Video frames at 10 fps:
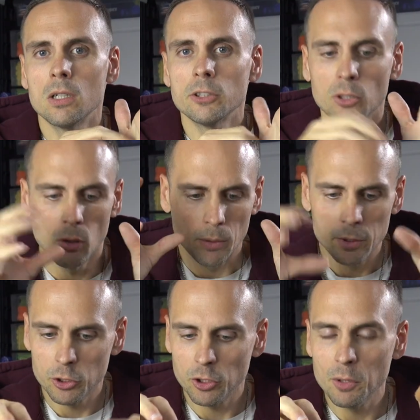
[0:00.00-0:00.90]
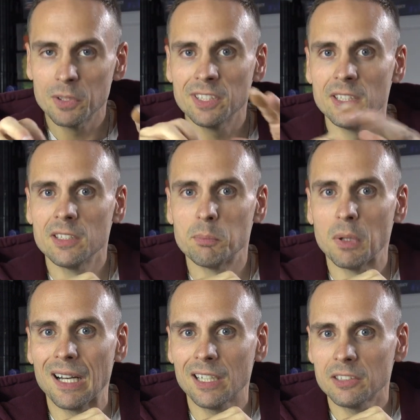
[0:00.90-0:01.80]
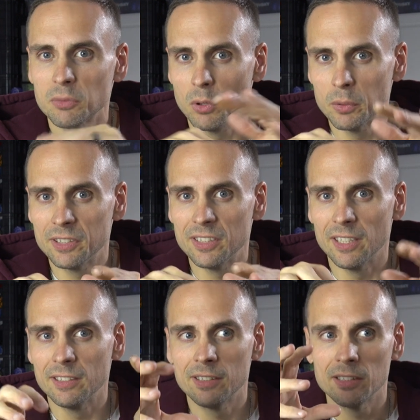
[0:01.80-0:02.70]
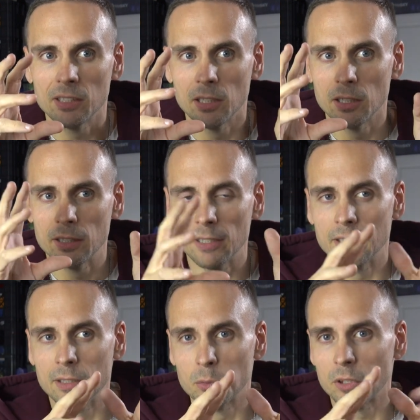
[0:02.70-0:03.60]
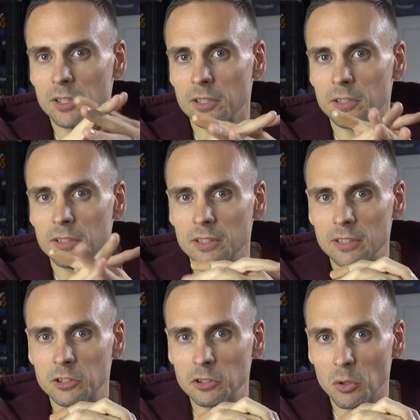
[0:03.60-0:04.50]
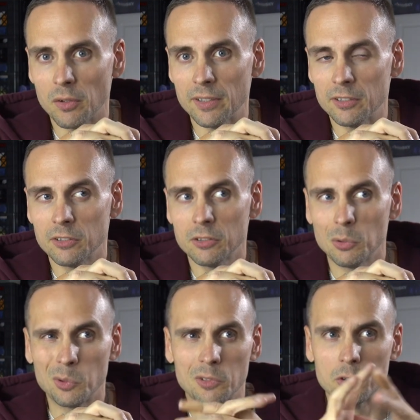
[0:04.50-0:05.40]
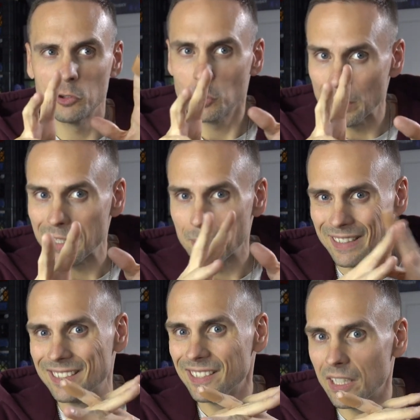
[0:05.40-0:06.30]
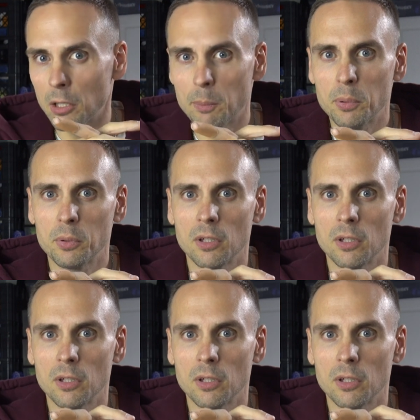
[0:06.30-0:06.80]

So I'm gonna show you what's in this box, what was sent, and then we're gonna install this or tweak my setup.